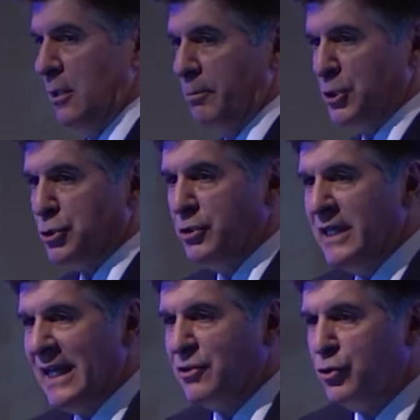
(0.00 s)
But you
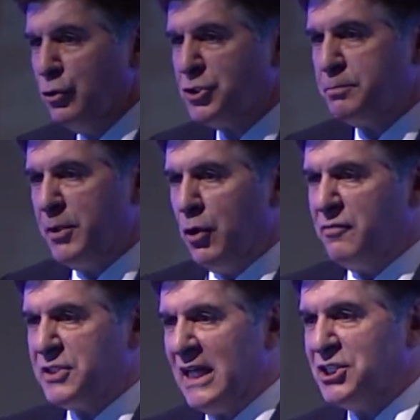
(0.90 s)
need to do
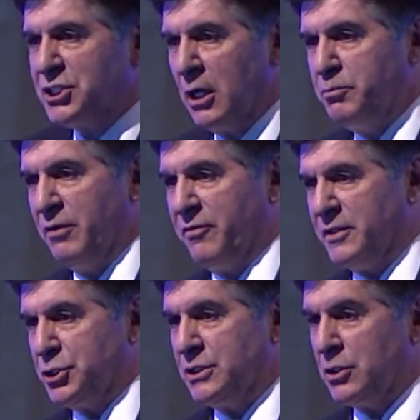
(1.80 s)
spin-offs and
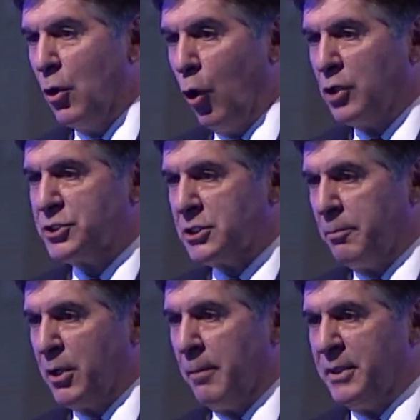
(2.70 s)
subdivisions or
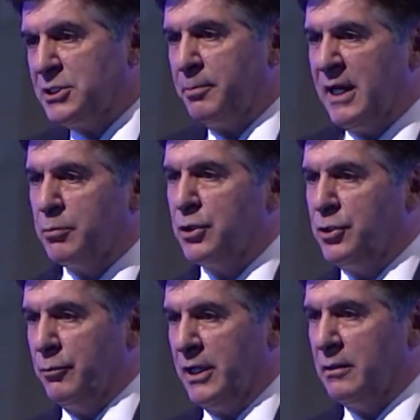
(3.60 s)
sub-companies to be able to
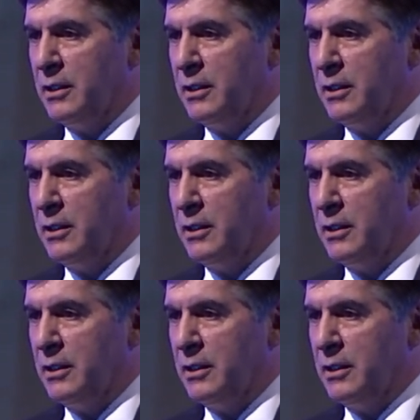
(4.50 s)
do it.